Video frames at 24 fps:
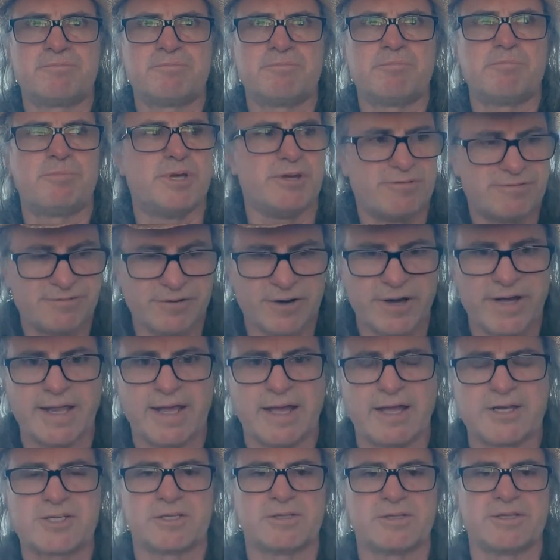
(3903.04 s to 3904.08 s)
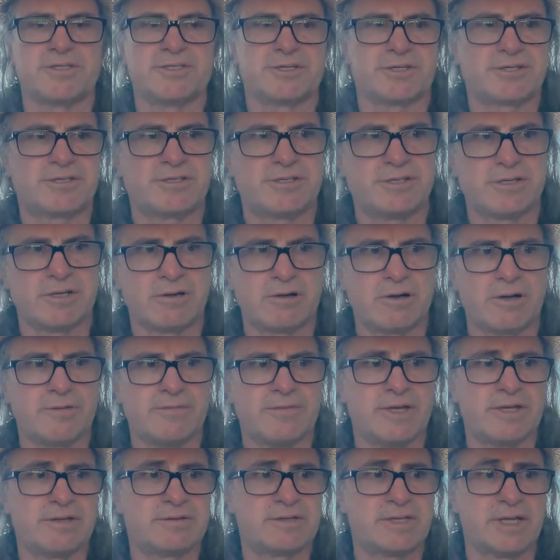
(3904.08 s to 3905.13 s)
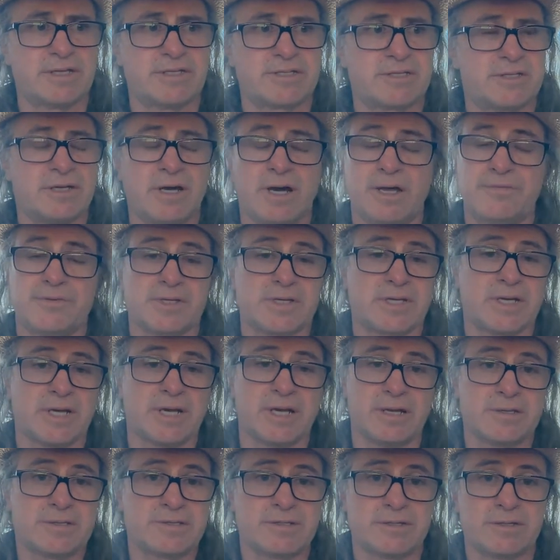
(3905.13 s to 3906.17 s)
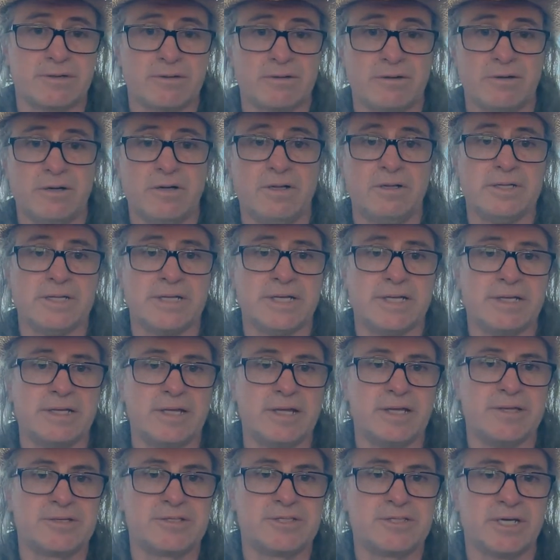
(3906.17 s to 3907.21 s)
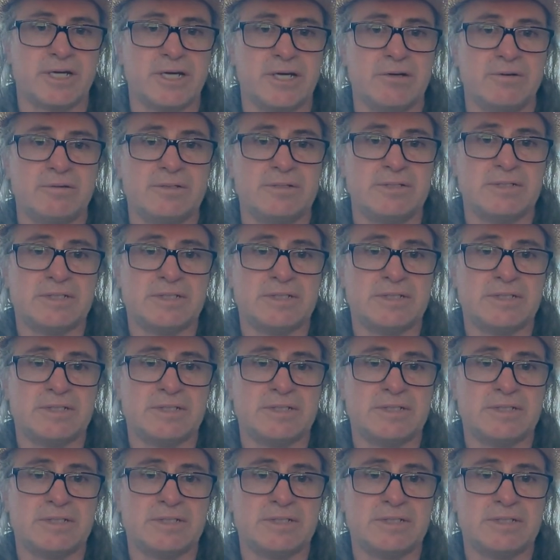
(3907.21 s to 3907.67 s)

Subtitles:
be financially secure, and that's not the case at all. And so